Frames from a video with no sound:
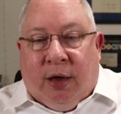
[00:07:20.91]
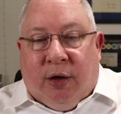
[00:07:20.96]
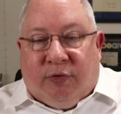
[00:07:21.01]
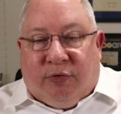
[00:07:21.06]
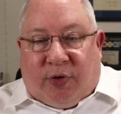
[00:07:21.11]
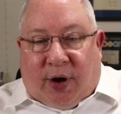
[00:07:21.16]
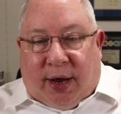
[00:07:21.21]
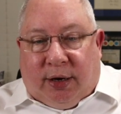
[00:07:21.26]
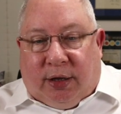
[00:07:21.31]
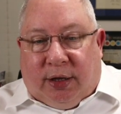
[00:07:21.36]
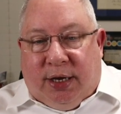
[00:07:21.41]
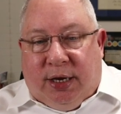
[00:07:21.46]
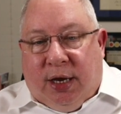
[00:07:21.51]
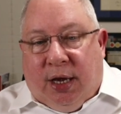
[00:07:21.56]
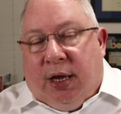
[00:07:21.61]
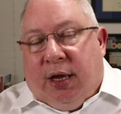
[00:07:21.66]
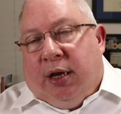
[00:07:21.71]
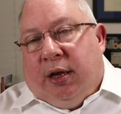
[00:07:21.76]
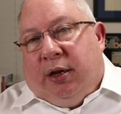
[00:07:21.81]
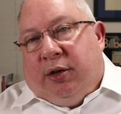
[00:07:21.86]
Finally,
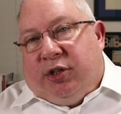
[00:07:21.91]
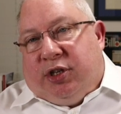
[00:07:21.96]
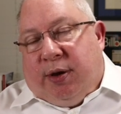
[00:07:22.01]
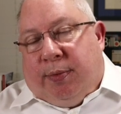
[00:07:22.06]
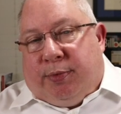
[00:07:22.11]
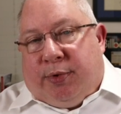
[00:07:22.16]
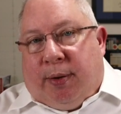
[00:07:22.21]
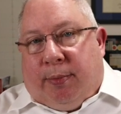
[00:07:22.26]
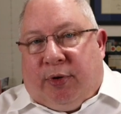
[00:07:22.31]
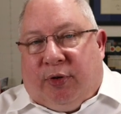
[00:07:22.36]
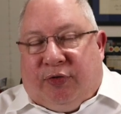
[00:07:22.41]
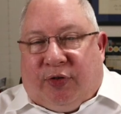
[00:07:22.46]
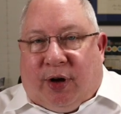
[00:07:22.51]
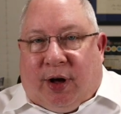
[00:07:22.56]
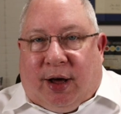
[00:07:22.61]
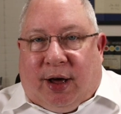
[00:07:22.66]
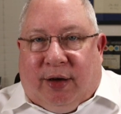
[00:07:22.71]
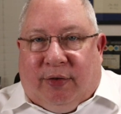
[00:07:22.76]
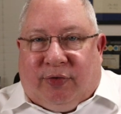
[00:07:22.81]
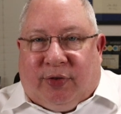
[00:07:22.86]
tip number
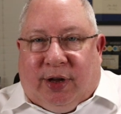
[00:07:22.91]
5,